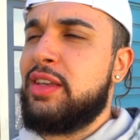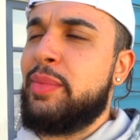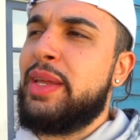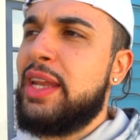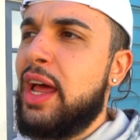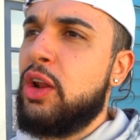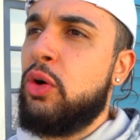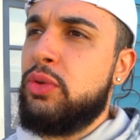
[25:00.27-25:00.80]
I mean,
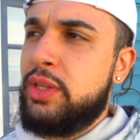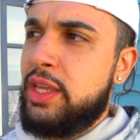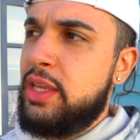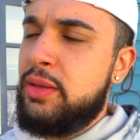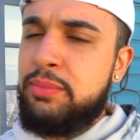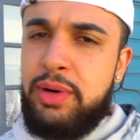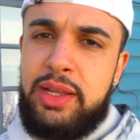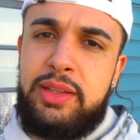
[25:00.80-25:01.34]
not only,
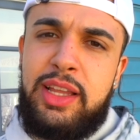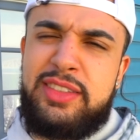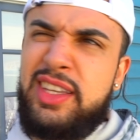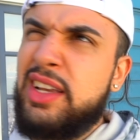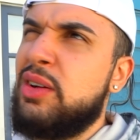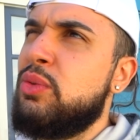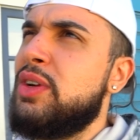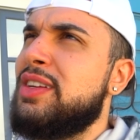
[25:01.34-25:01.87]
but that's like,
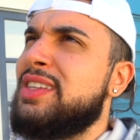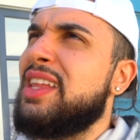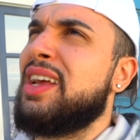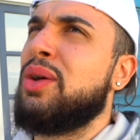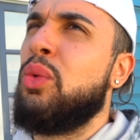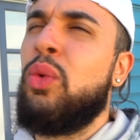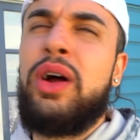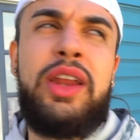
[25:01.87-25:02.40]
what is that, like
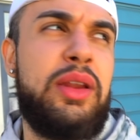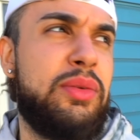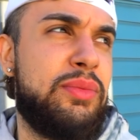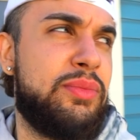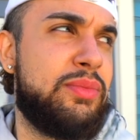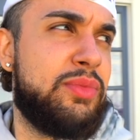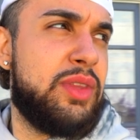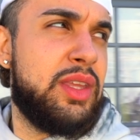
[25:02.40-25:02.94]
a 1 in
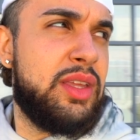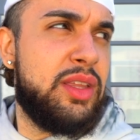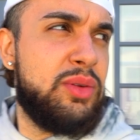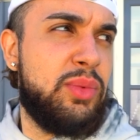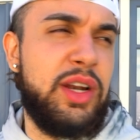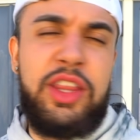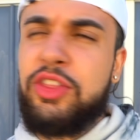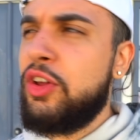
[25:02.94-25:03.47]

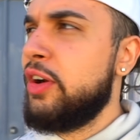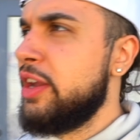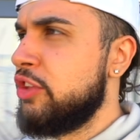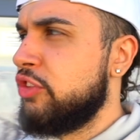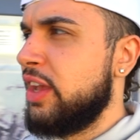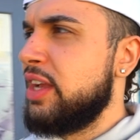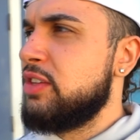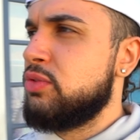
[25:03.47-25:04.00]
1 in 30
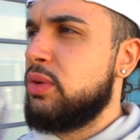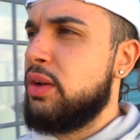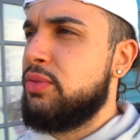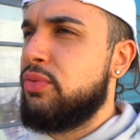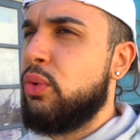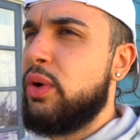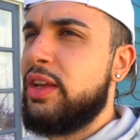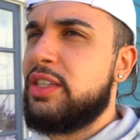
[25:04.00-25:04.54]
chance? 1 in 40?